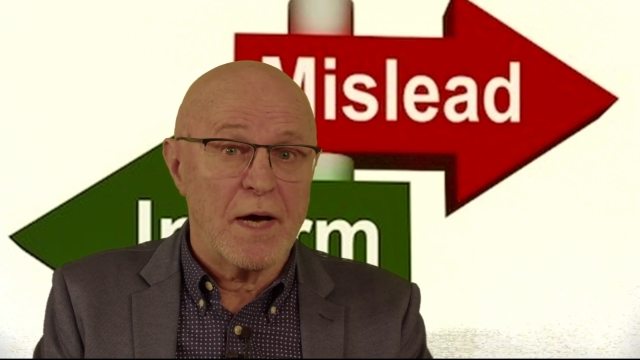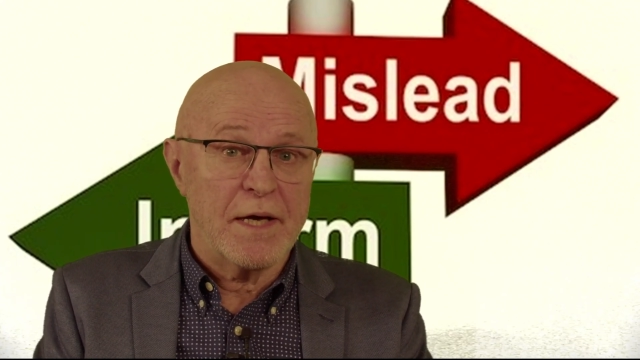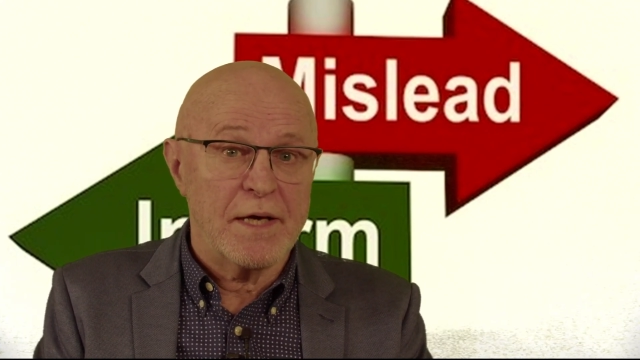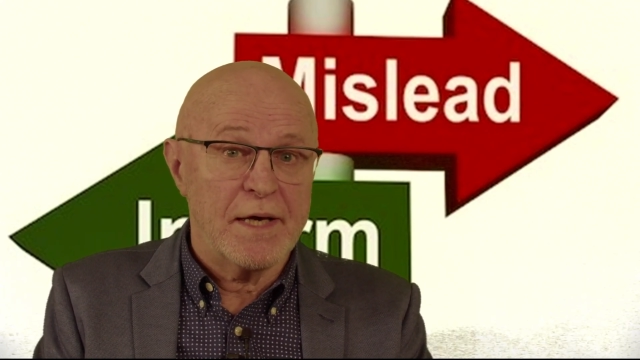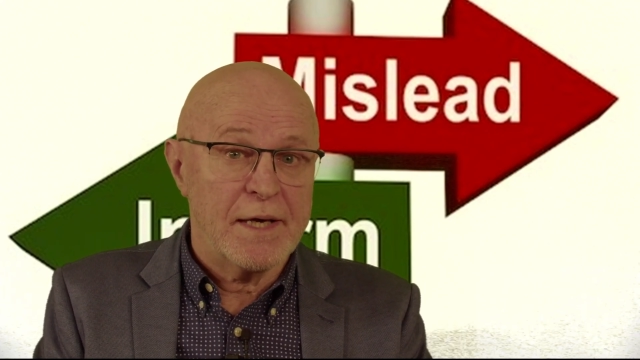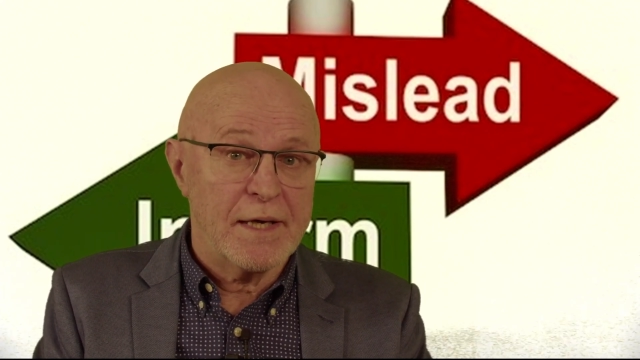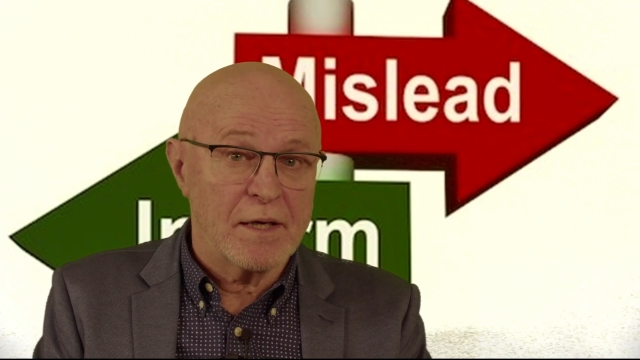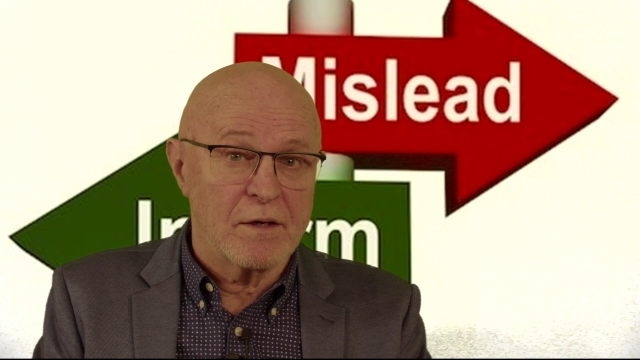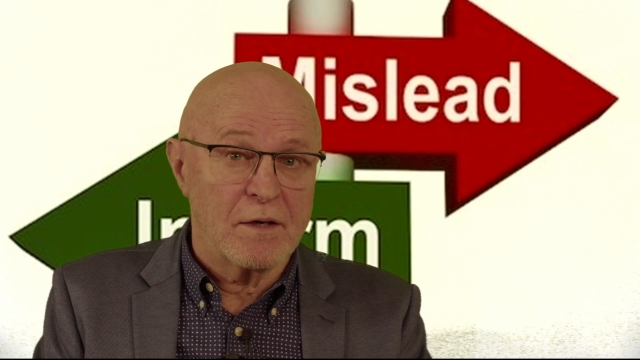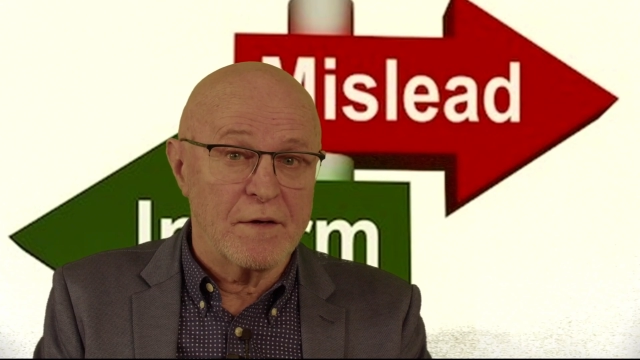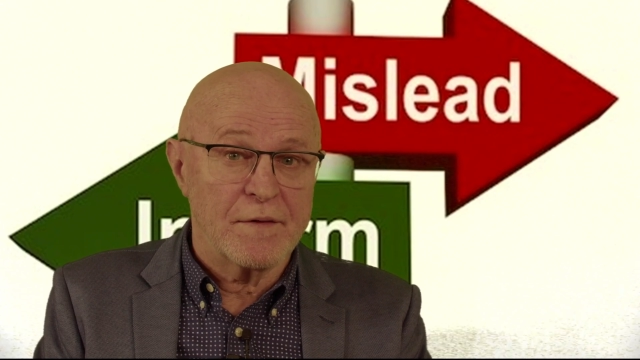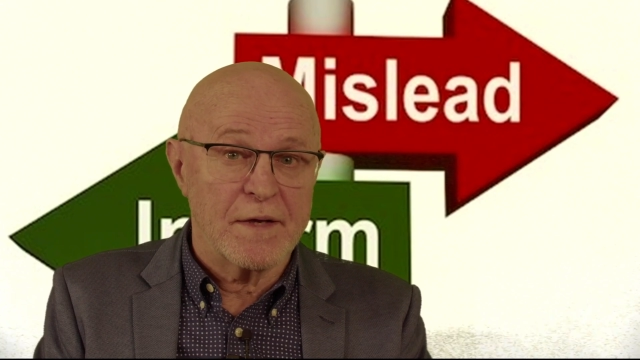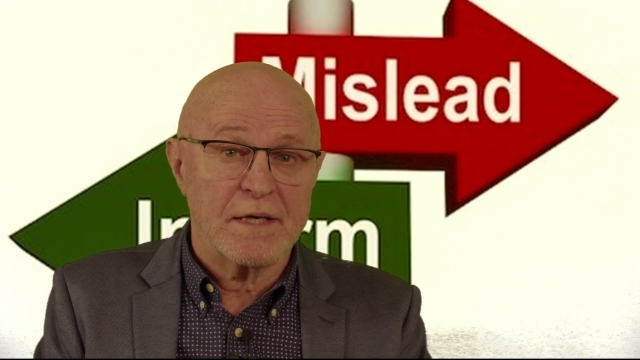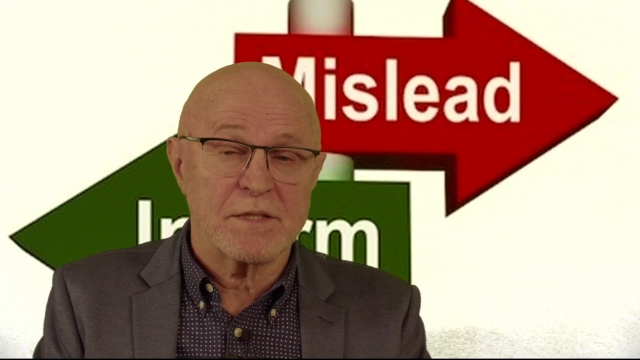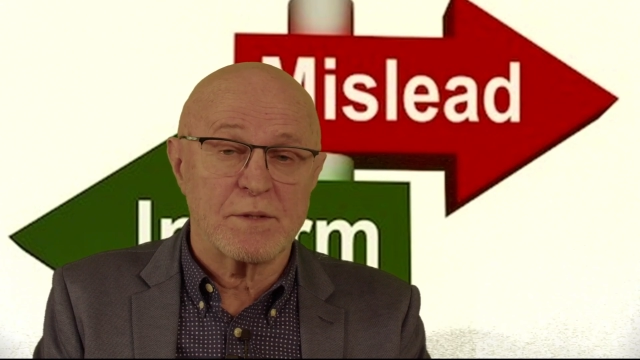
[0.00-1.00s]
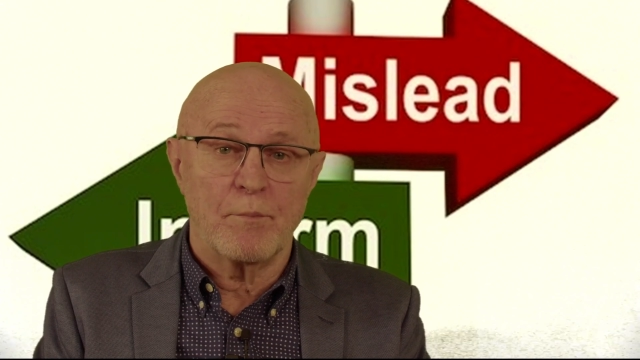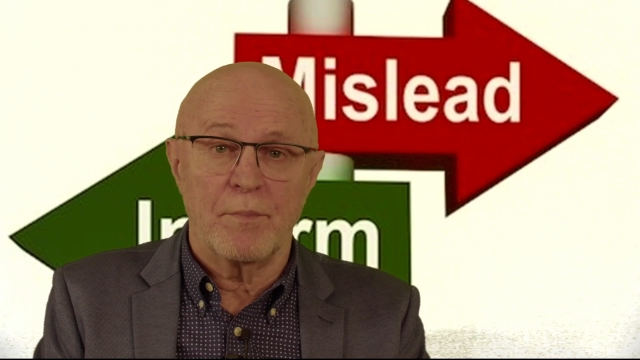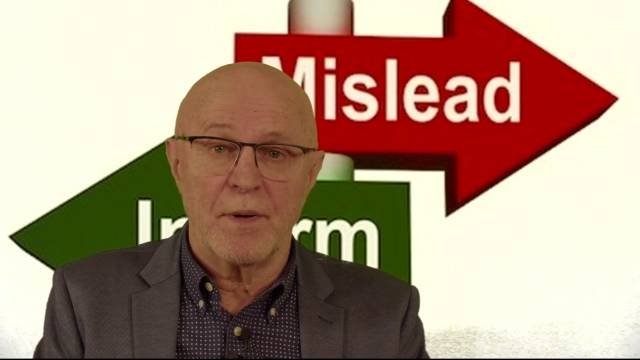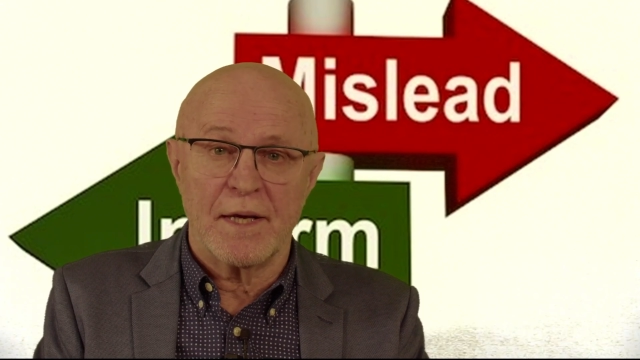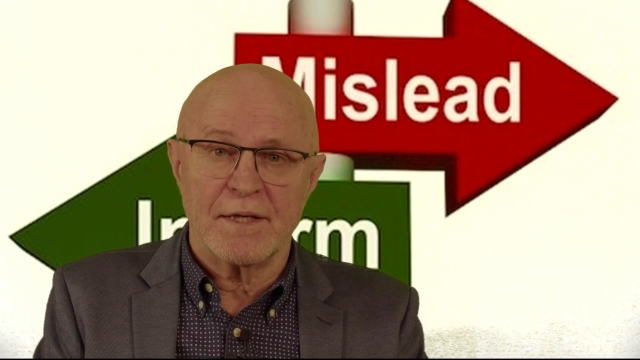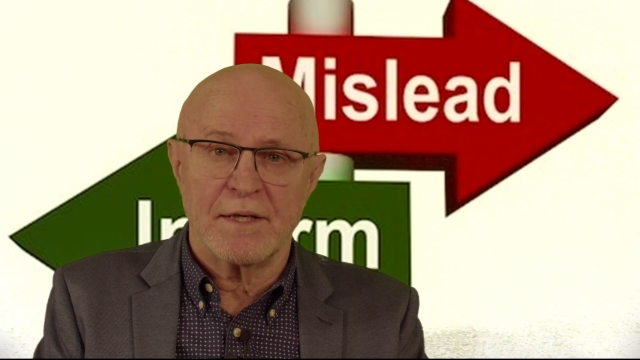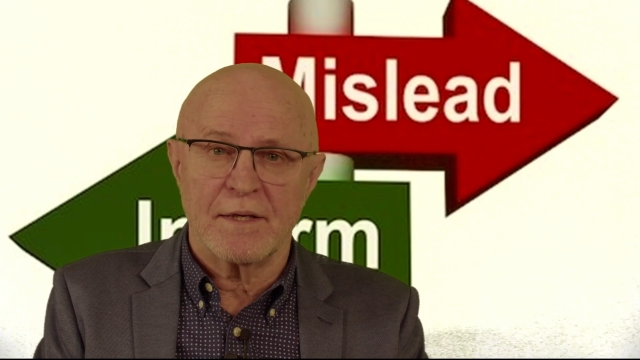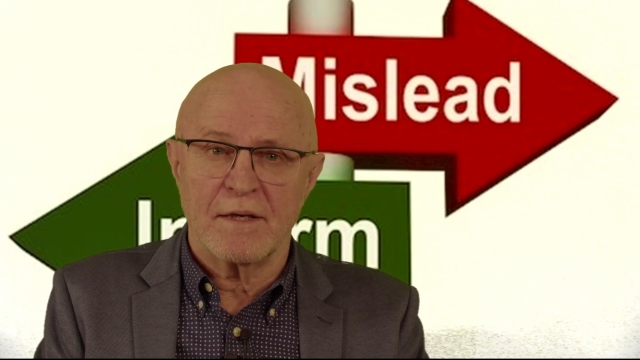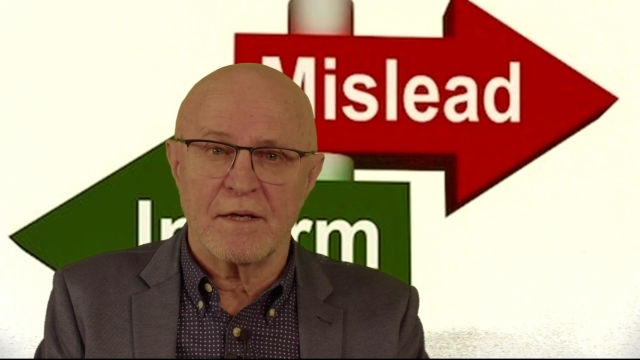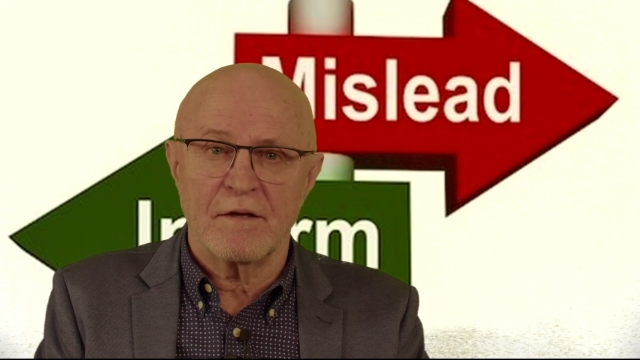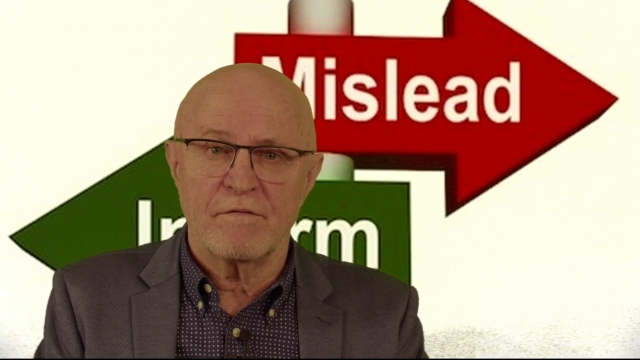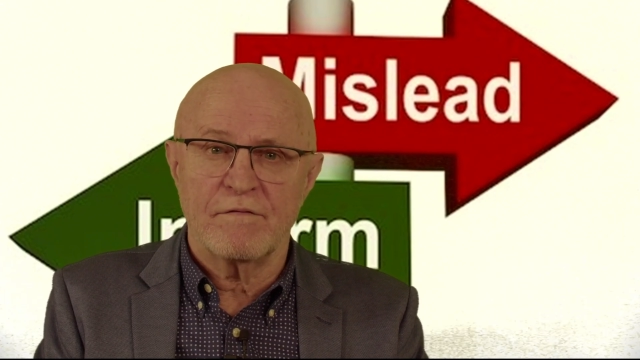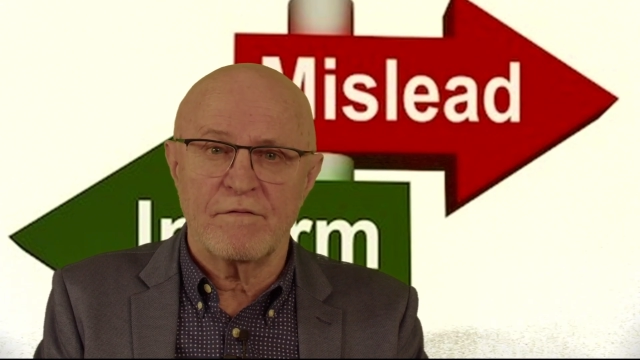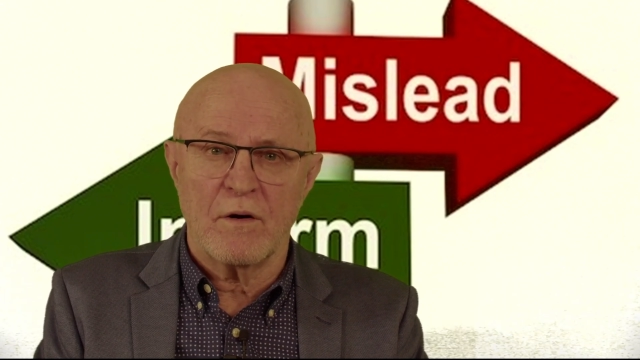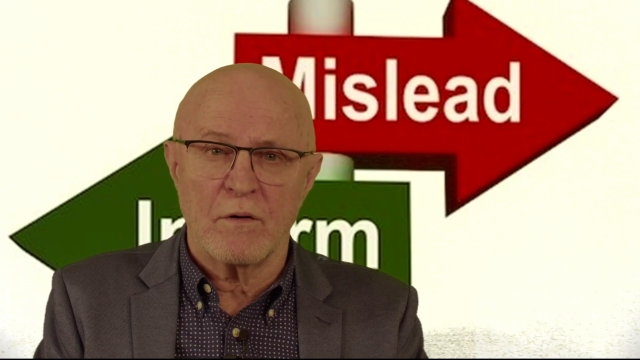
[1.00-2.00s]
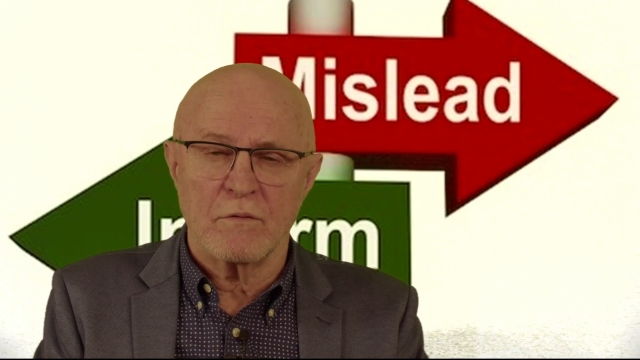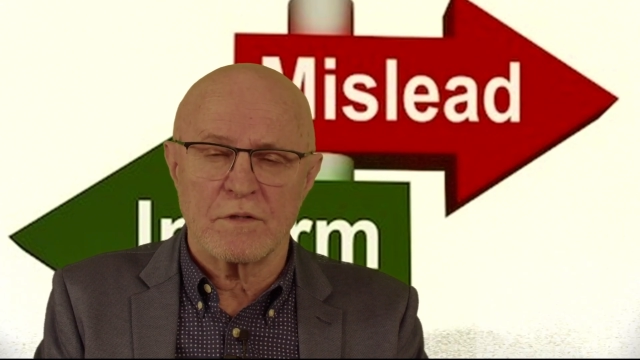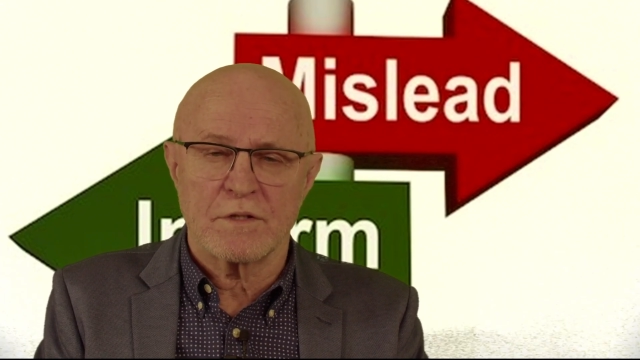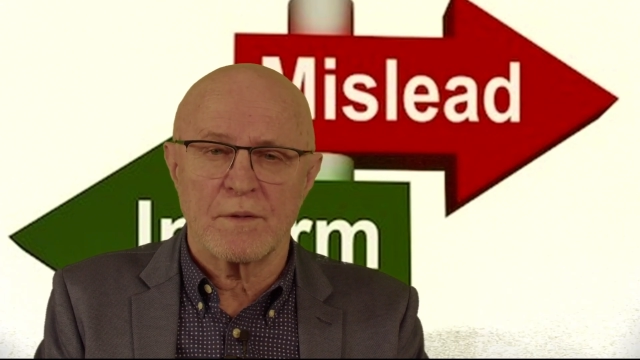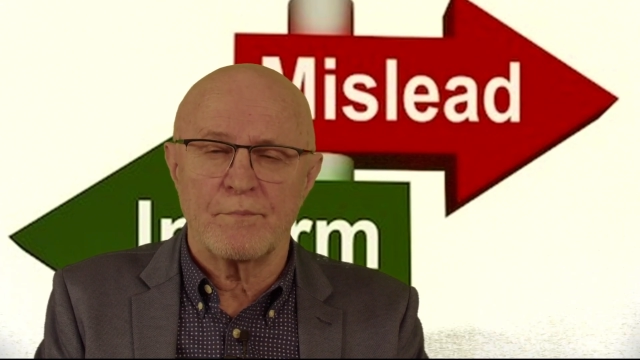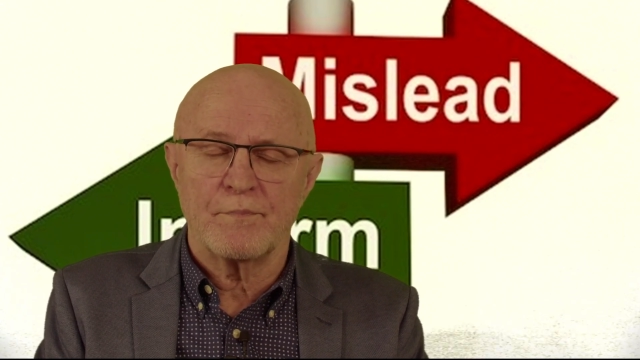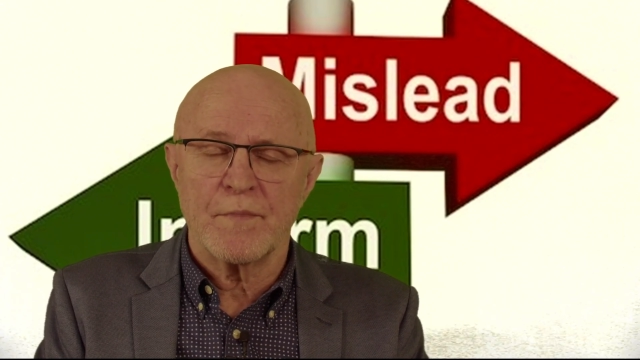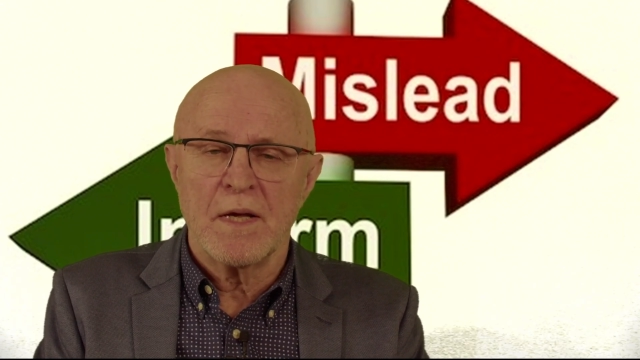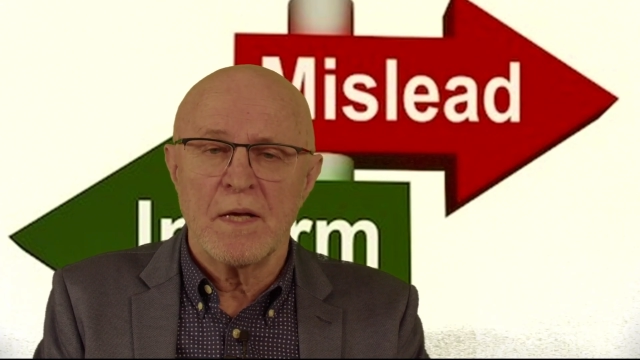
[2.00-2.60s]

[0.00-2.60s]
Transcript: a headline that's blatantly false.